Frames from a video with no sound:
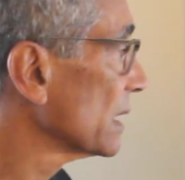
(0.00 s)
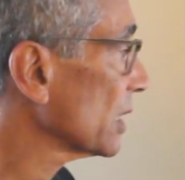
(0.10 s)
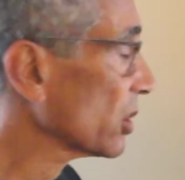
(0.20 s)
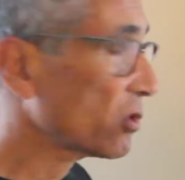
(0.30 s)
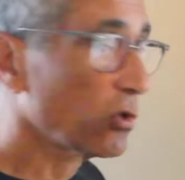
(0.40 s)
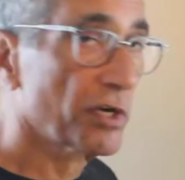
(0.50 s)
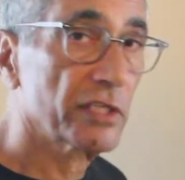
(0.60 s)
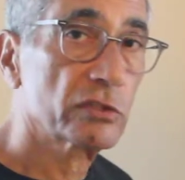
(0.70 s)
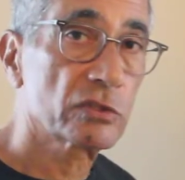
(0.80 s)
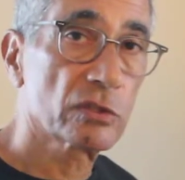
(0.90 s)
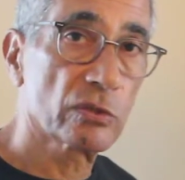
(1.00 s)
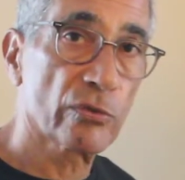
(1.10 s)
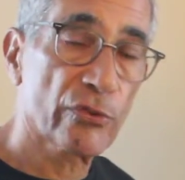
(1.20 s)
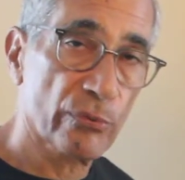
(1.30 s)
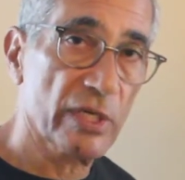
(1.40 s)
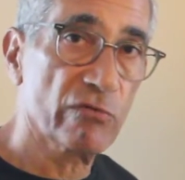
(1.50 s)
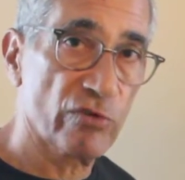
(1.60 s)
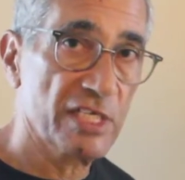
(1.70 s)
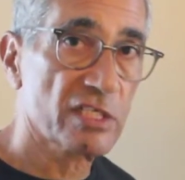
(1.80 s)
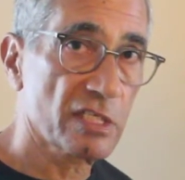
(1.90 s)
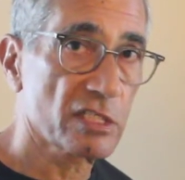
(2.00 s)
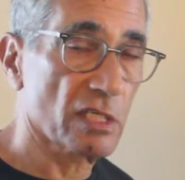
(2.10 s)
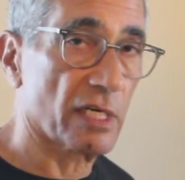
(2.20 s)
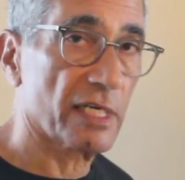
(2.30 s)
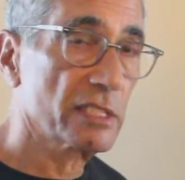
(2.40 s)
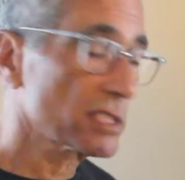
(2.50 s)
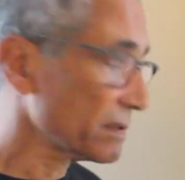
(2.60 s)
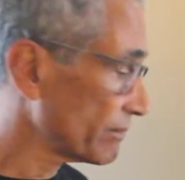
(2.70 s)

according to 3 recent studies,